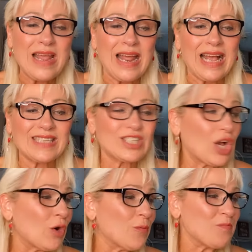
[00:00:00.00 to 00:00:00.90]

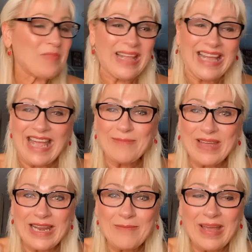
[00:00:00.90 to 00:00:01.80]
So,
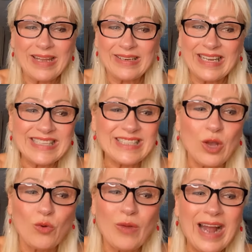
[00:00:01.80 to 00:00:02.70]
amen, amen. Let's
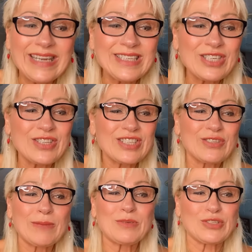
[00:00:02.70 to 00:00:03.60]
go right into the
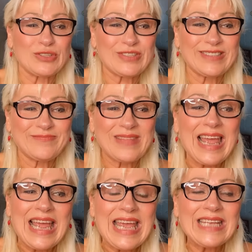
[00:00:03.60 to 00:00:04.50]
scriptures.
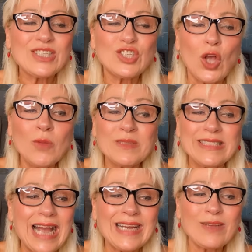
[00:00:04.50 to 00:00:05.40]
In Psalms
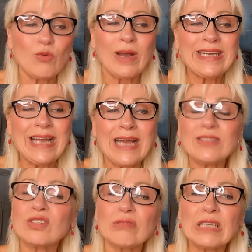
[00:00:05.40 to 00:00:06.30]
91, 9
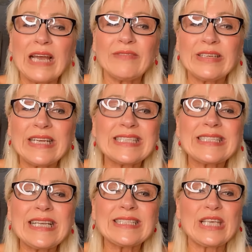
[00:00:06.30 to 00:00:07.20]
through 11, it
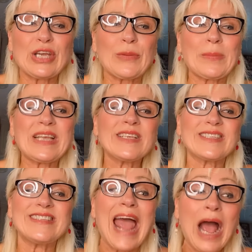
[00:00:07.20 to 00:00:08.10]
says here,
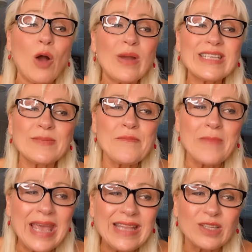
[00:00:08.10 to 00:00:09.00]
Because thou hast
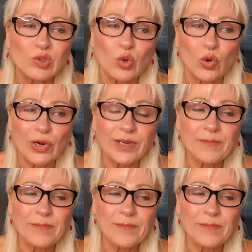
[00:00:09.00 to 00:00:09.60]
made the Lord,